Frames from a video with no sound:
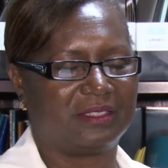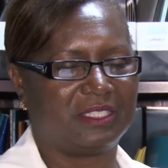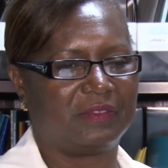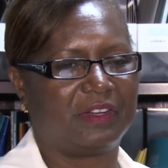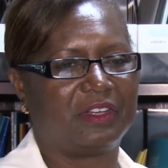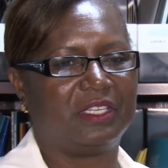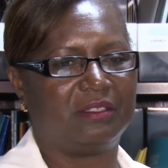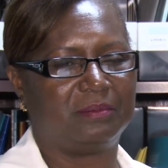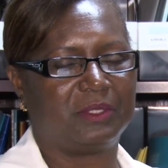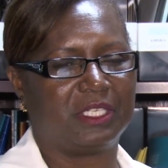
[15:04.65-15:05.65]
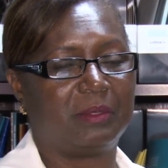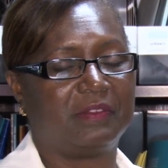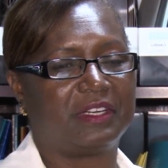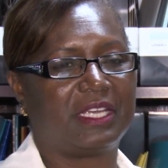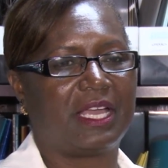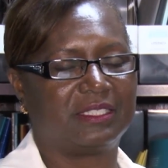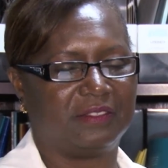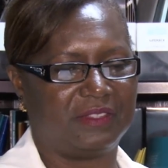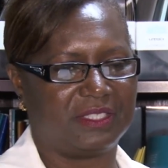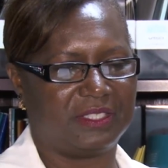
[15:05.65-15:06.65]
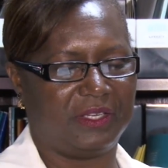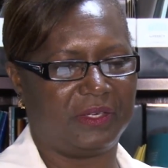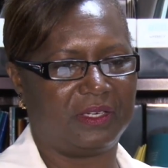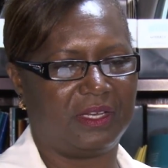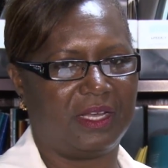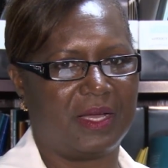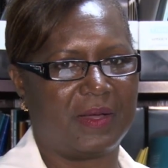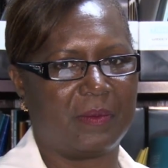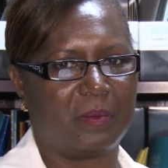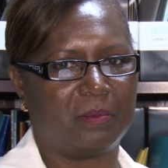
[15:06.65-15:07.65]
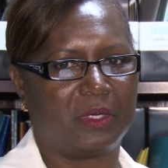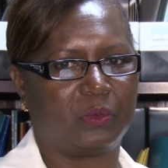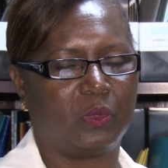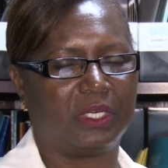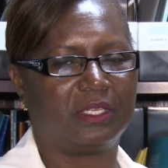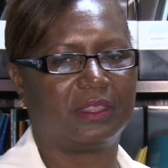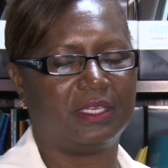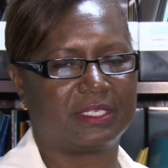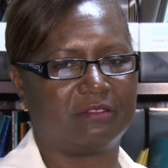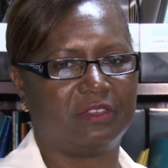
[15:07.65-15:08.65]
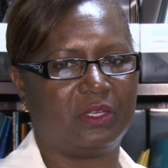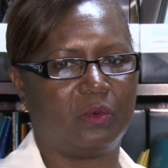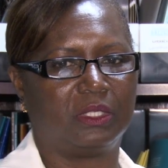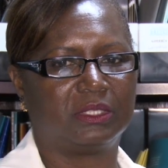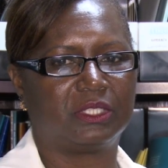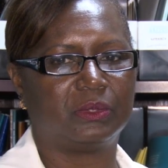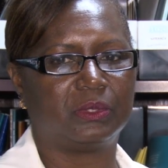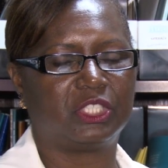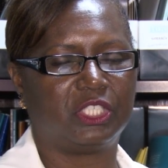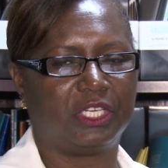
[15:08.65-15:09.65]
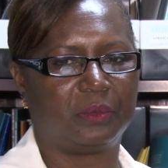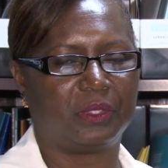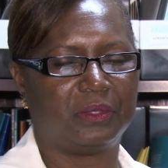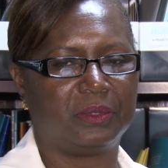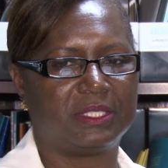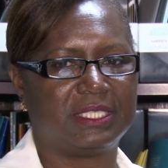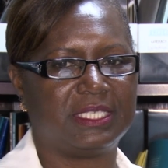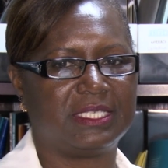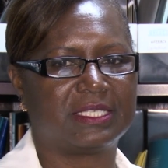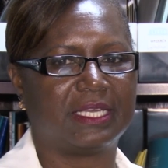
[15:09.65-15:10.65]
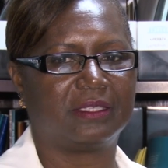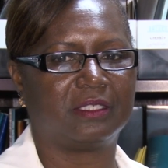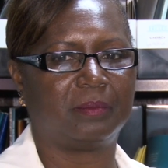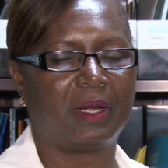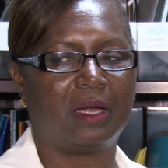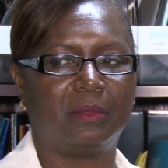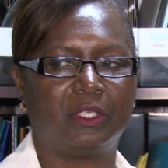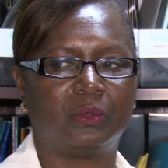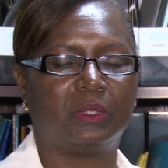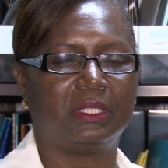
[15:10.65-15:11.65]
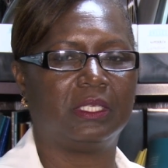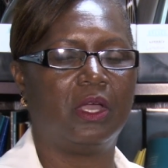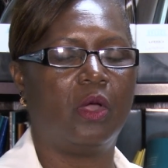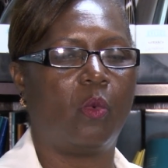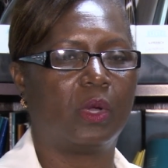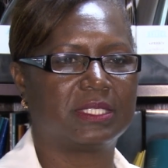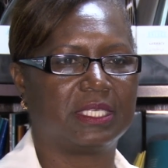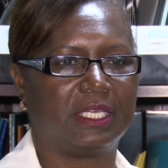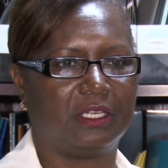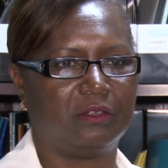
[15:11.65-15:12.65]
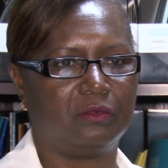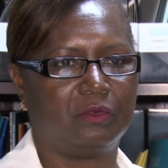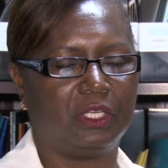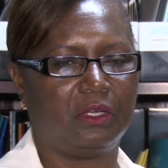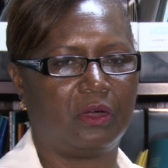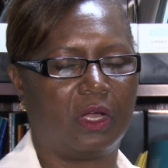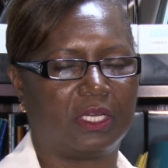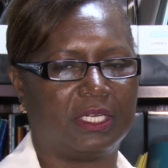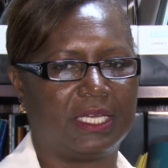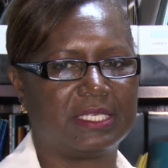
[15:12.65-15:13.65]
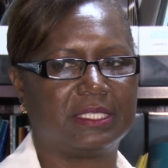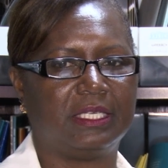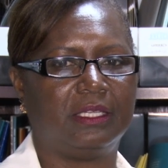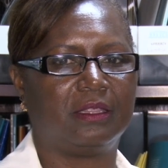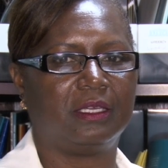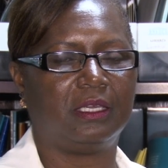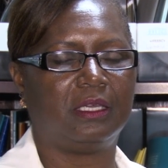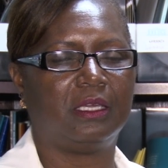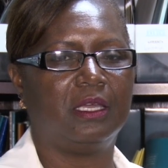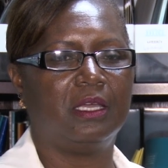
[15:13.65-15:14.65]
is very going to be very active this year. But one of the things I really want to share with you today is that the department will once again reorganizing the